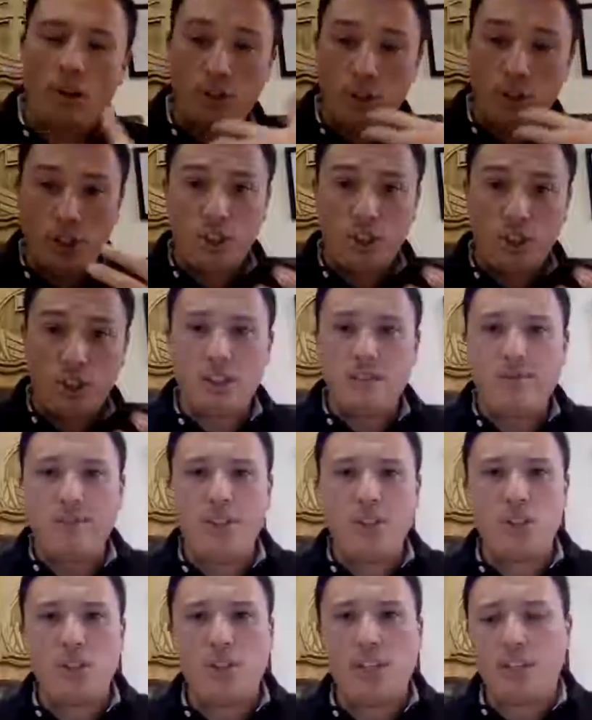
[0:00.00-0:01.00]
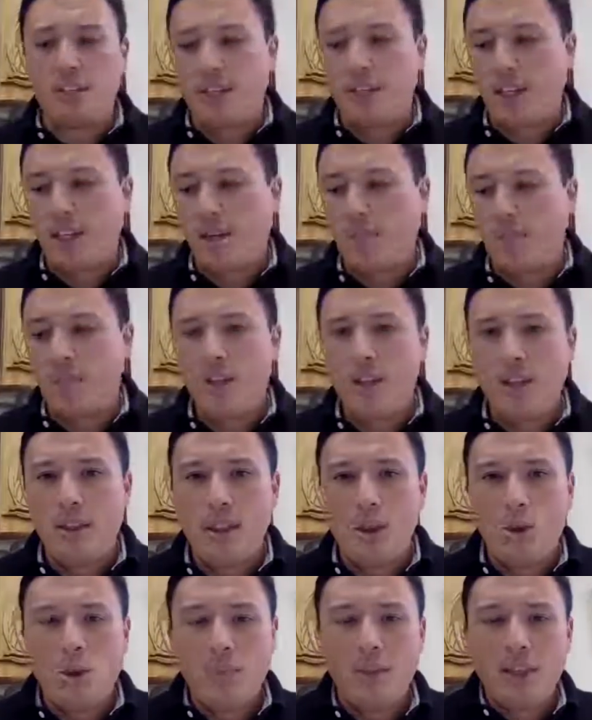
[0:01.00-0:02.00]
church's visioning team,
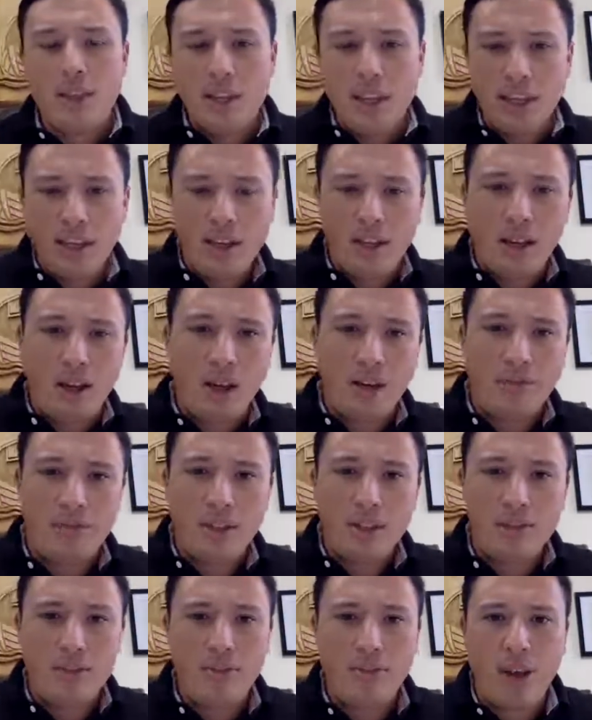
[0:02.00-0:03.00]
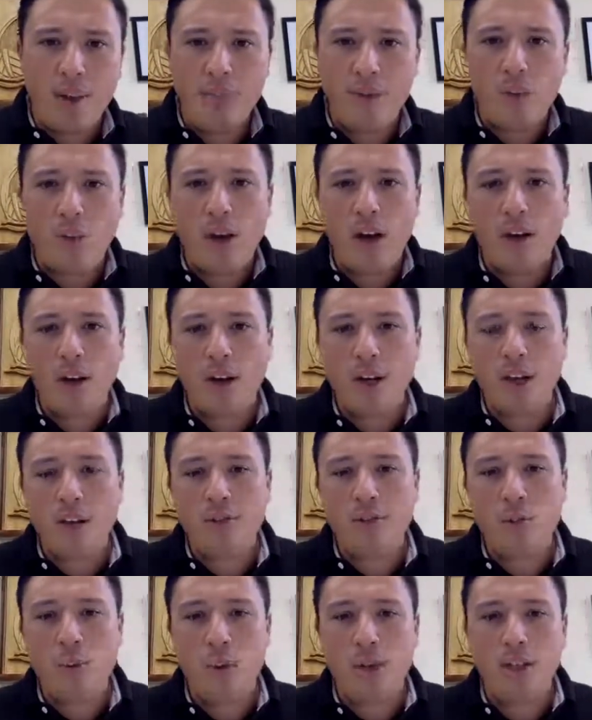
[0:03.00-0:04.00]
that will be kicking off in February of
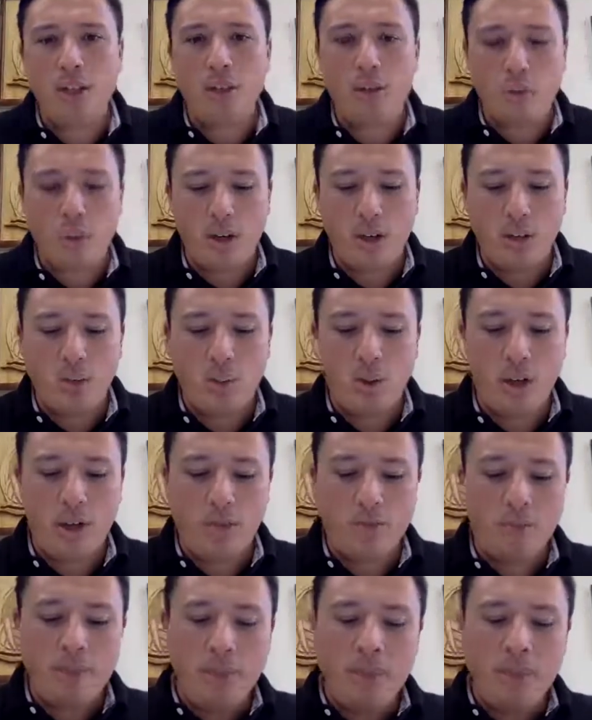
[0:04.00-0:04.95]
2021.